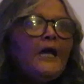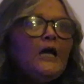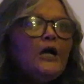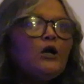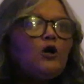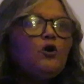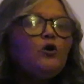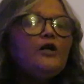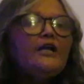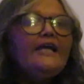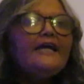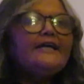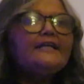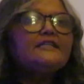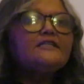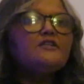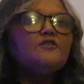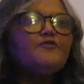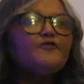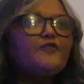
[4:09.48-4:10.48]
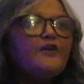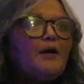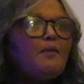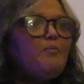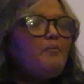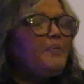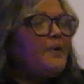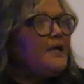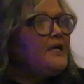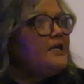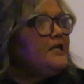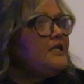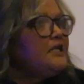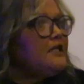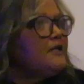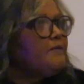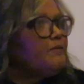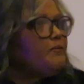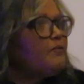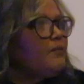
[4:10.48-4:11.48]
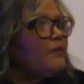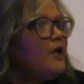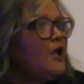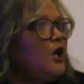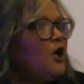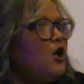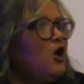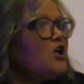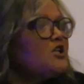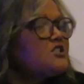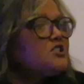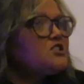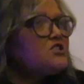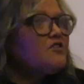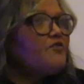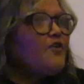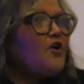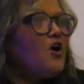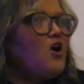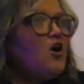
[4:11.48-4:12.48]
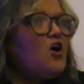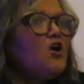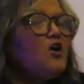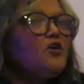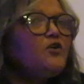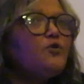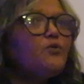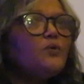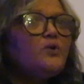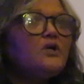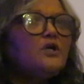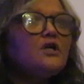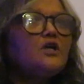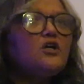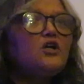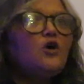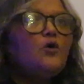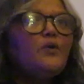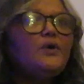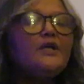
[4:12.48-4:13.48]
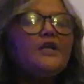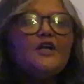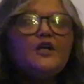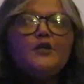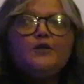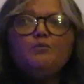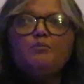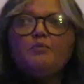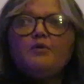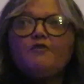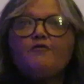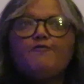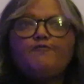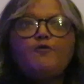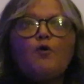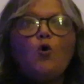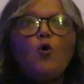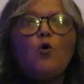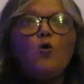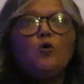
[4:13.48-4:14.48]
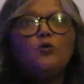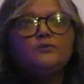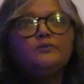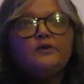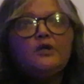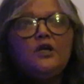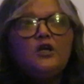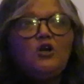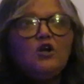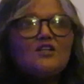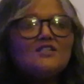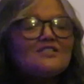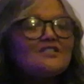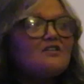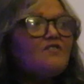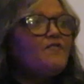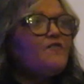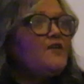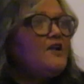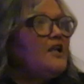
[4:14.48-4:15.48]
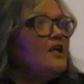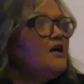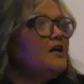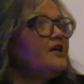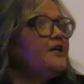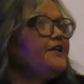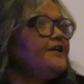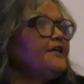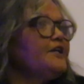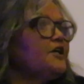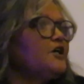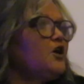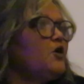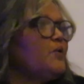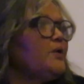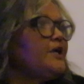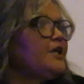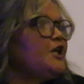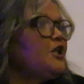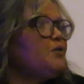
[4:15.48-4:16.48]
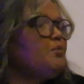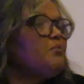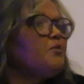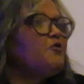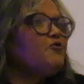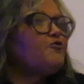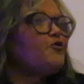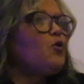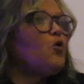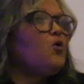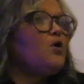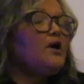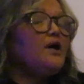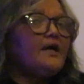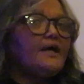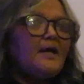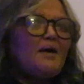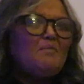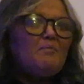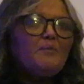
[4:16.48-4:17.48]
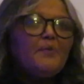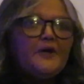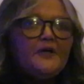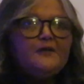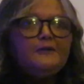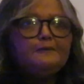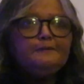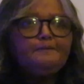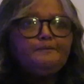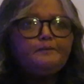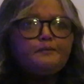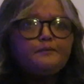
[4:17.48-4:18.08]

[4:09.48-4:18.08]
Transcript: collective campaigning, lots of hard work going in before, lots of learning going in before a campaign,